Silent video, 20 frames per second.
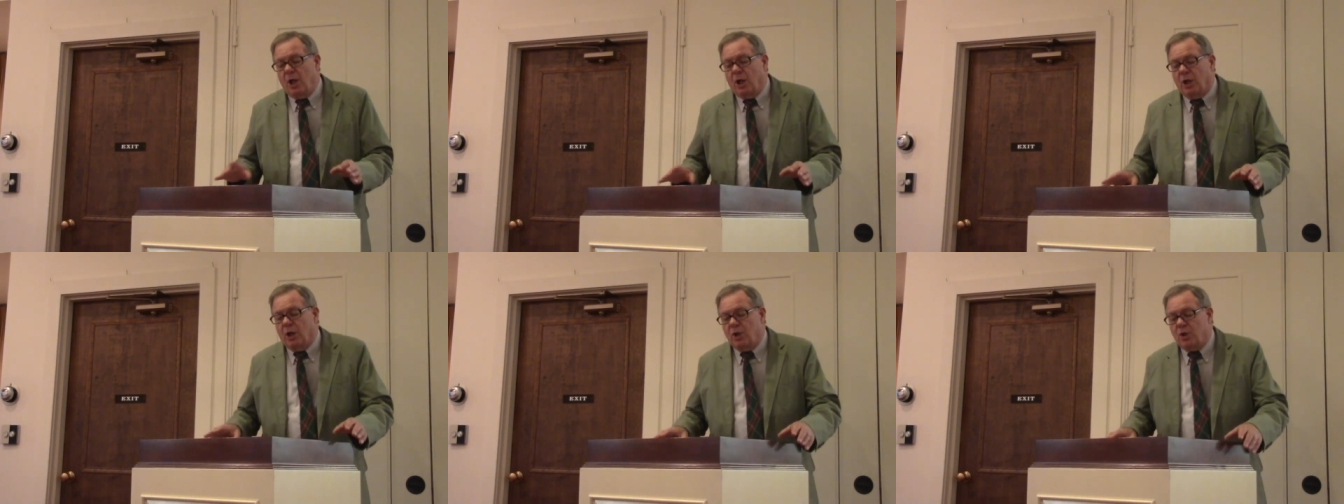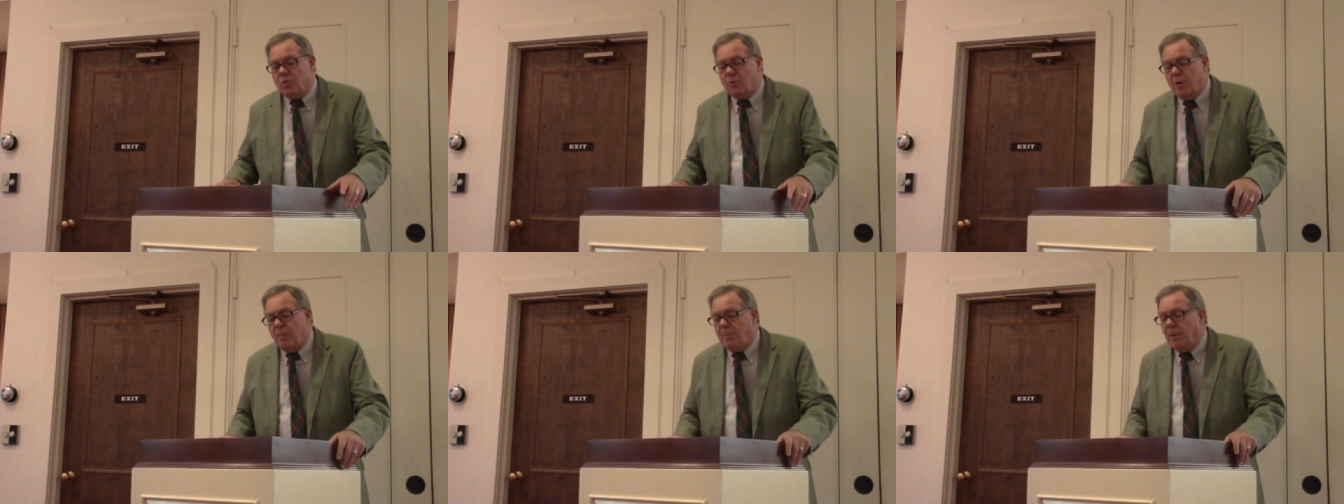
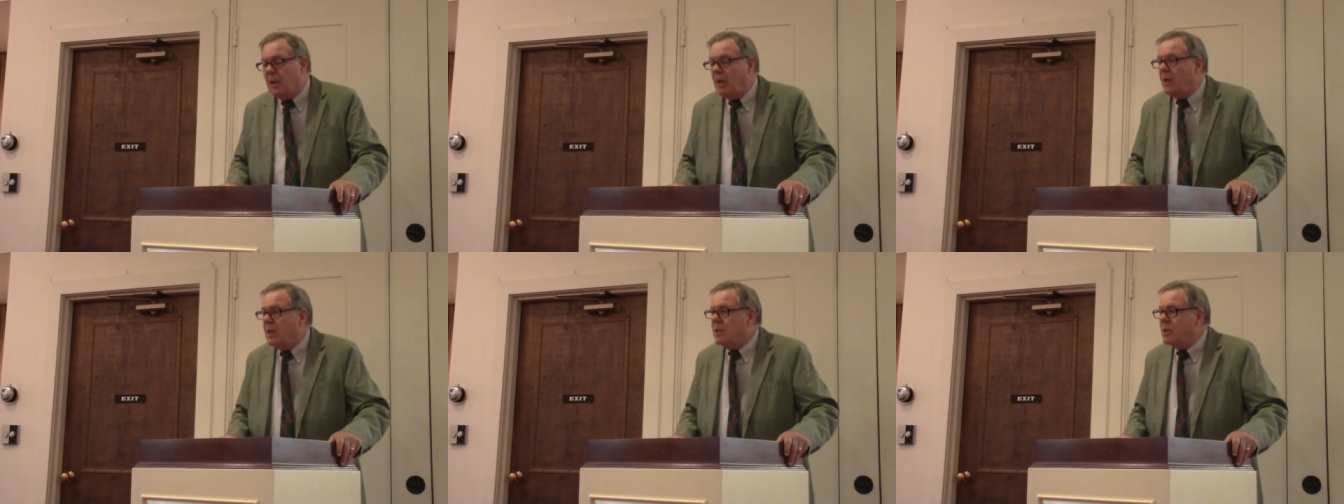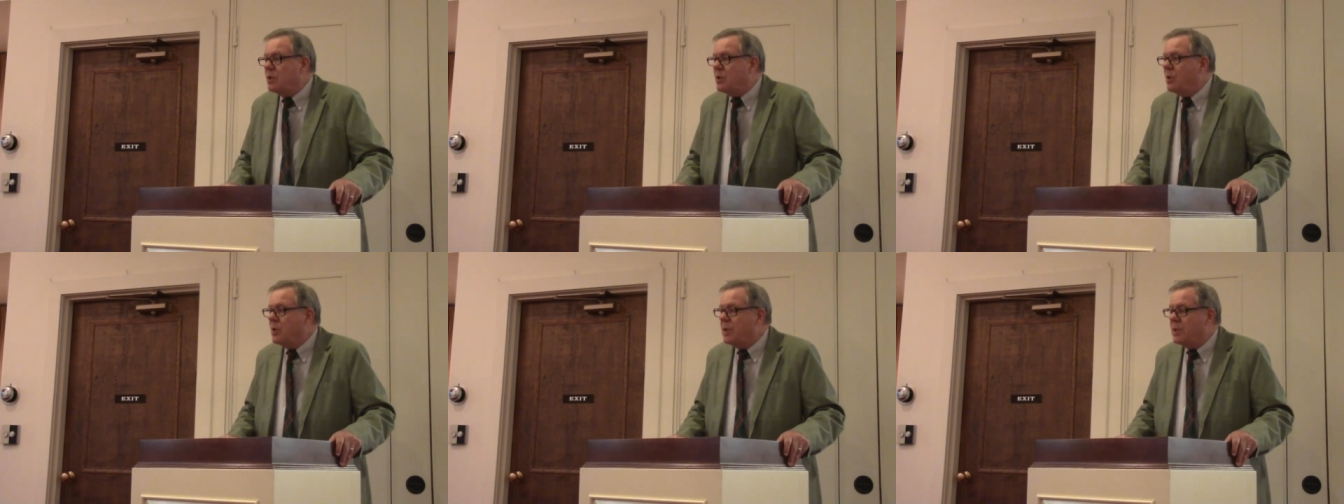
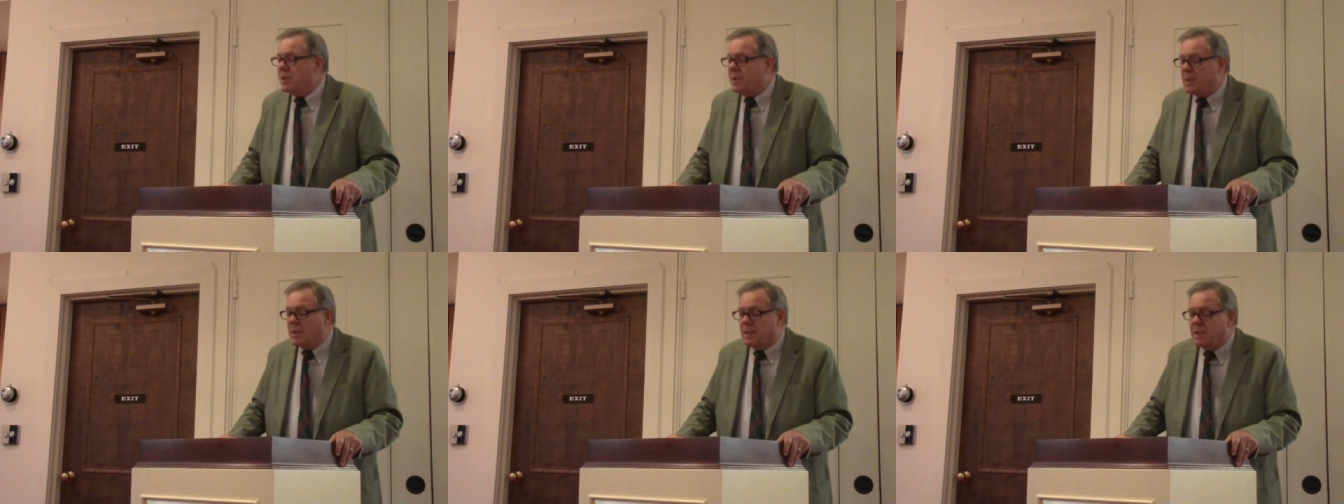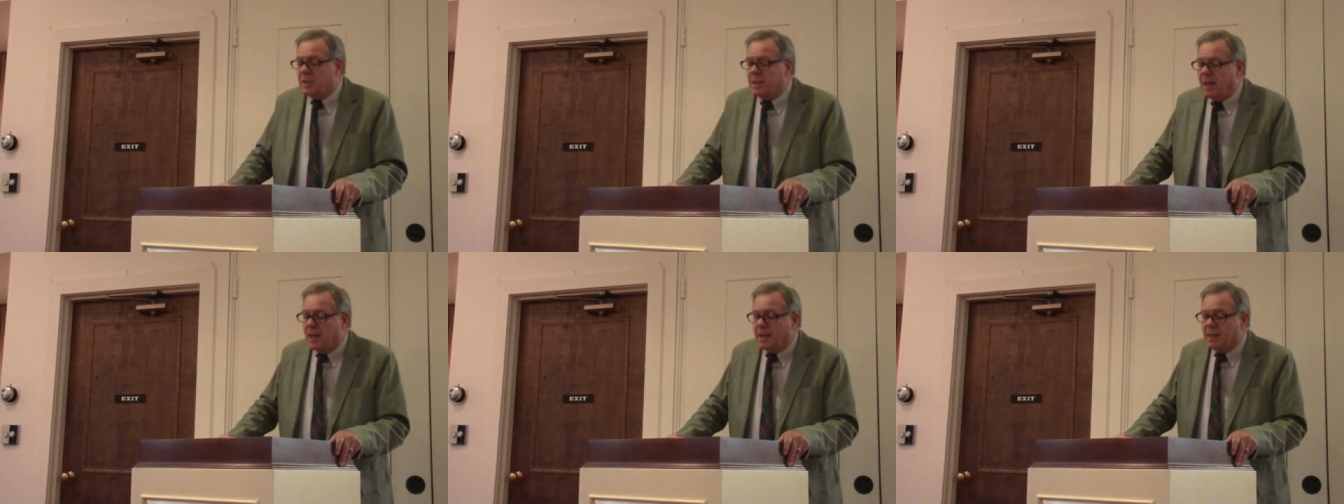contributed to his
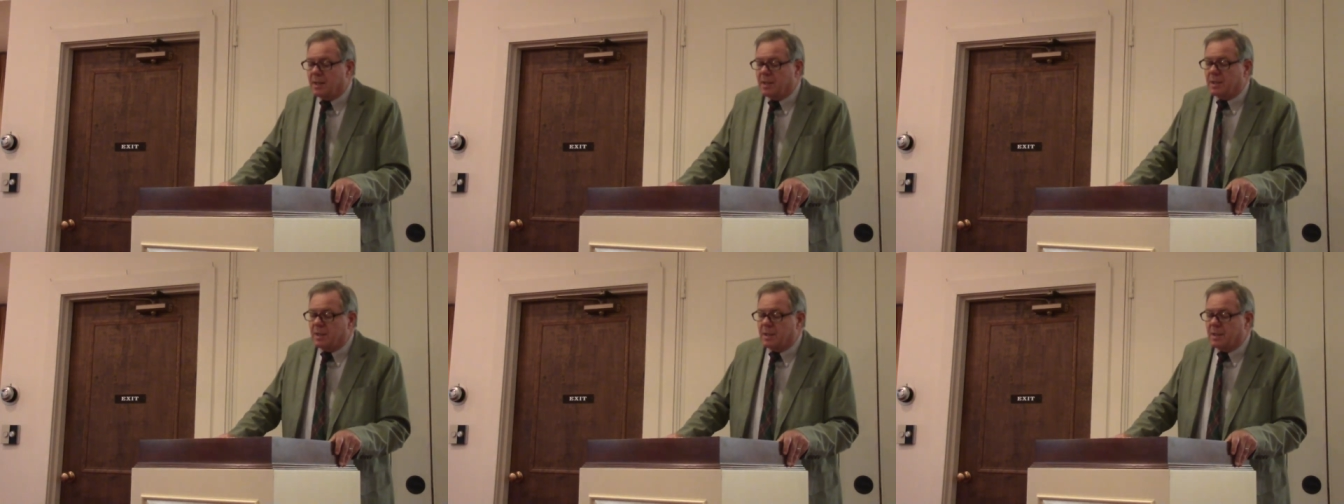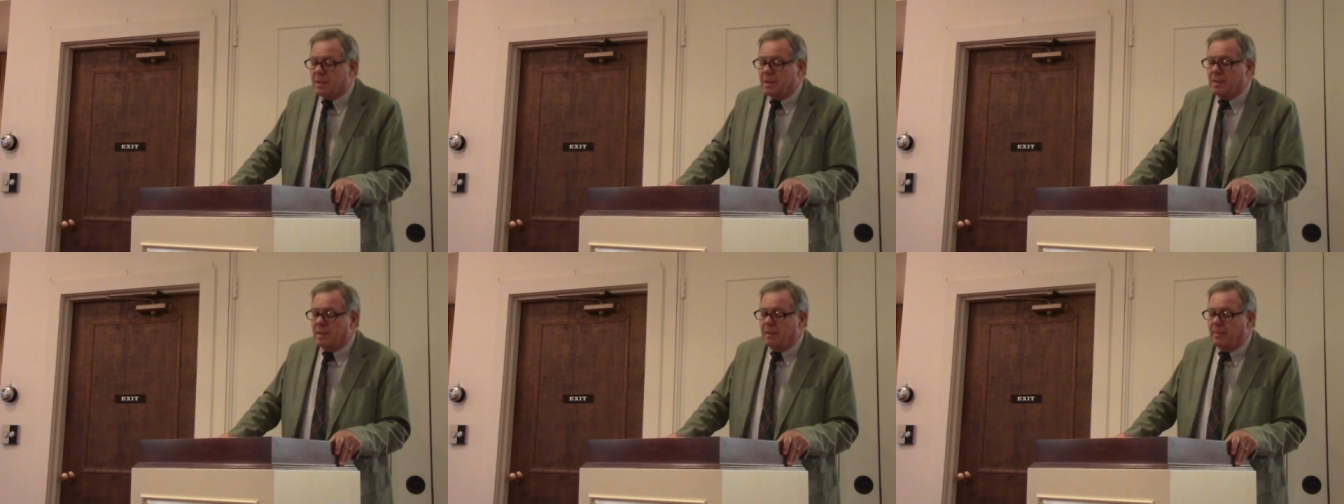
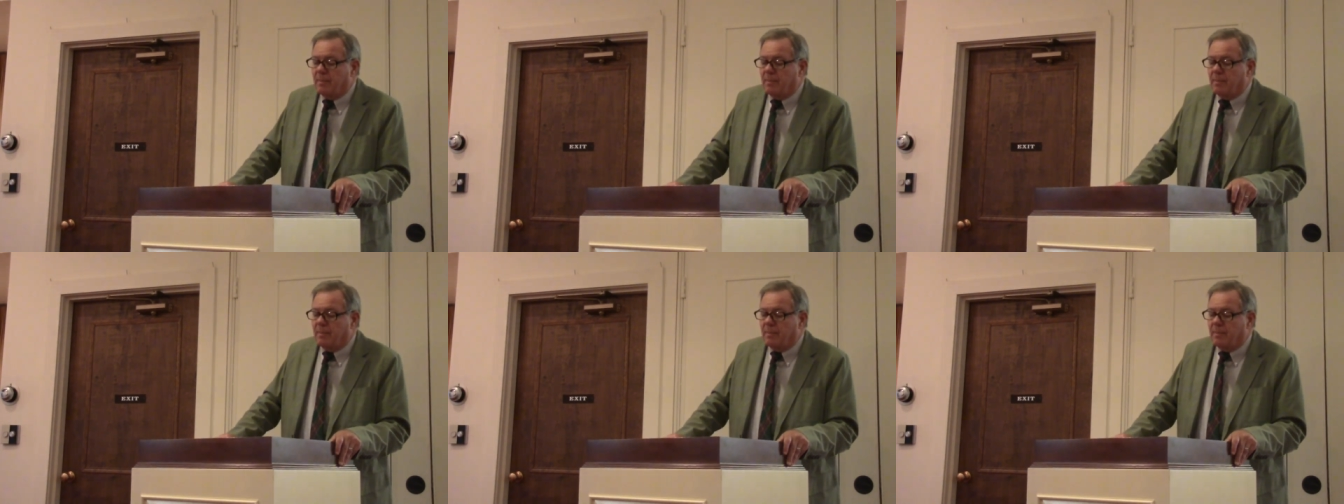success.